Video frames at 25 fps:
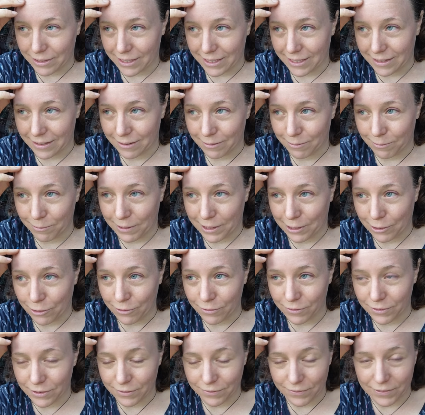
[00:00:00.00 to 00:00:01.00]
and that went
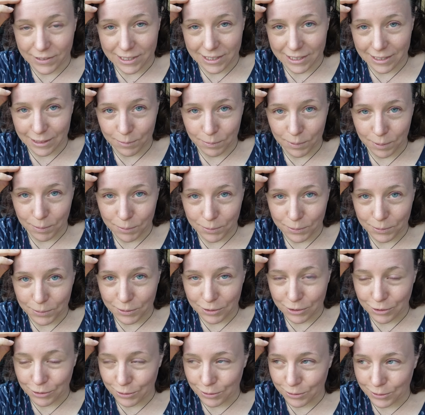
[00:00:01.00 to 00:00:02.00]
off to find other people
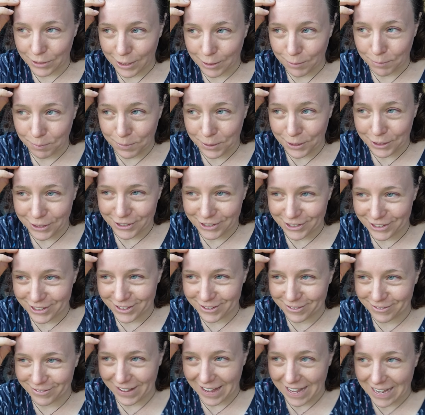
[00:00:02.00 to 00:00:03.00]
to help push
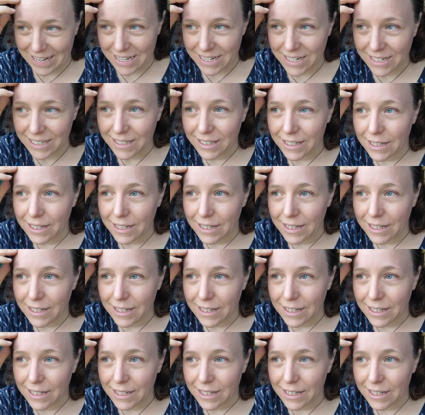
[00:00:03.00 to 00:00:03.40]
the van.